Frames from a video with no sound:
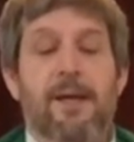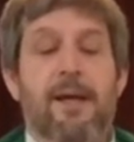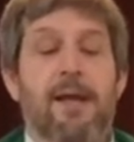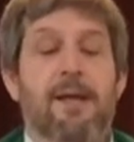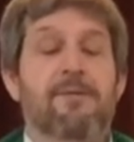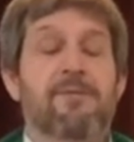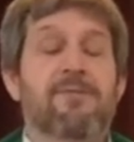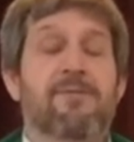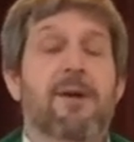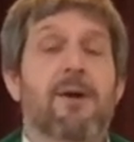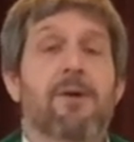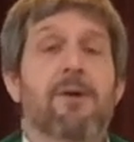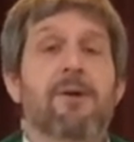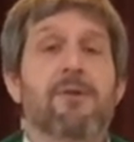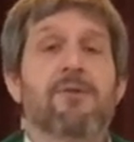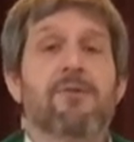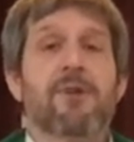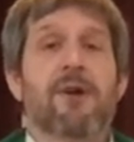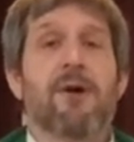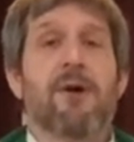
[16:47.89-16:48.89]
and Sarah
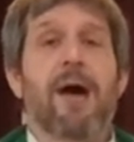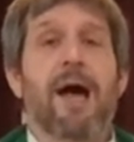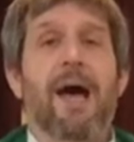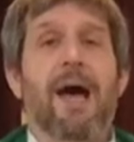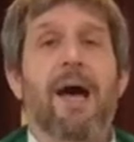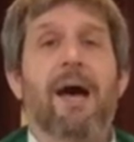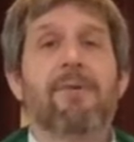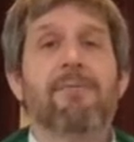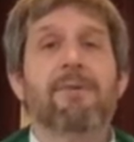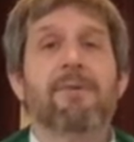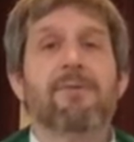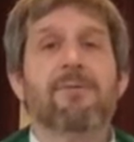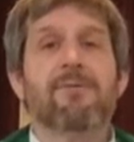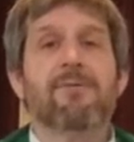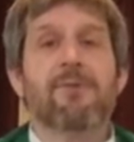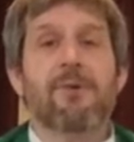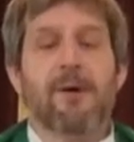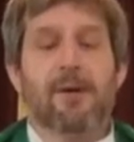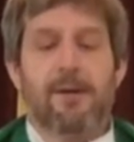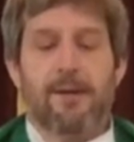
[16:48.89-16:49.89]
shall have a
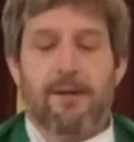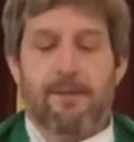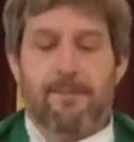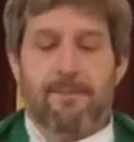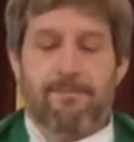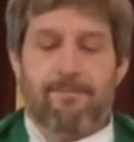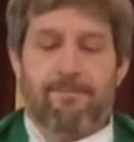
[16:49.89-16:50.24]
son."